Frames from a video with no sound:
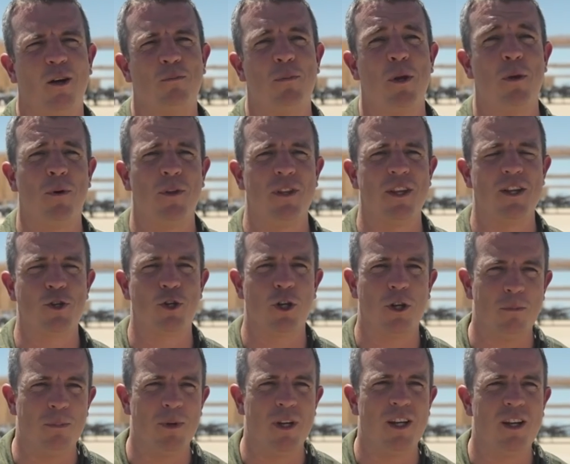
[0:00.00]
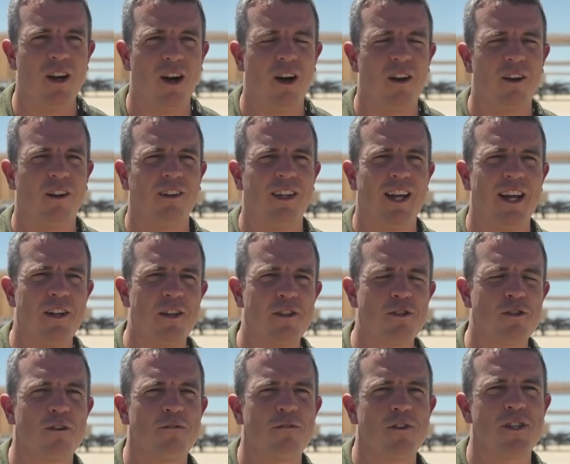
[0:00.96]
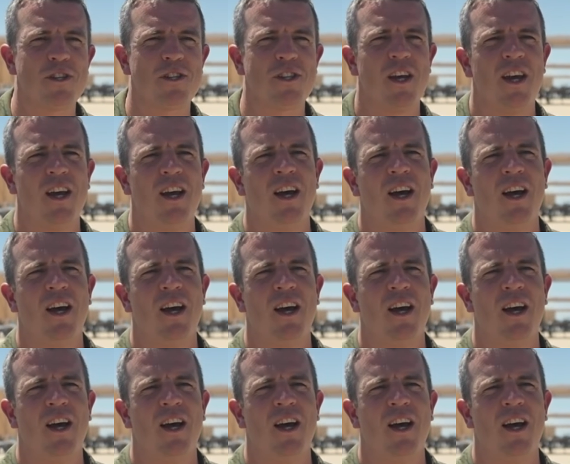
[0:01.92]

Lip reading: people that shouldn't be on a landing surface,